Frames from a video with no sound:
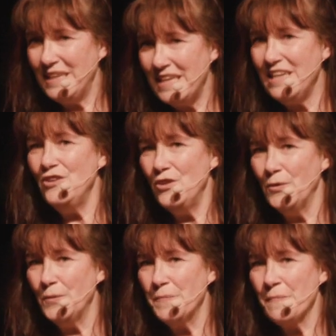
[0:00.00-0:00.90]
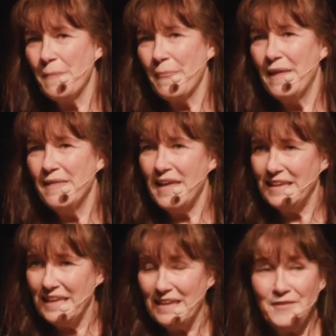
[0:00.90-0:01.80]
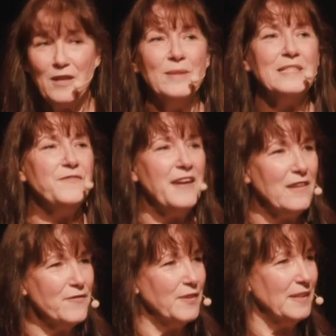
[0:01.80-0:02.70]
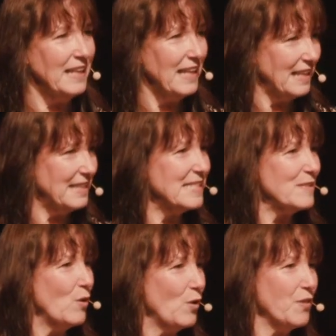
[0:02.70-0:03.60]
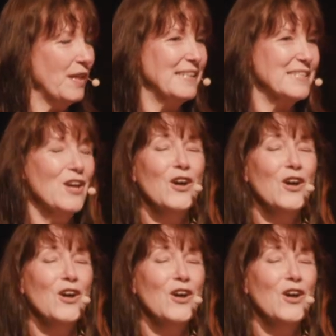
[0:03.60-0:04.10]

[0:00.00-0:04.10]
he knew that if he was faithful in the small things,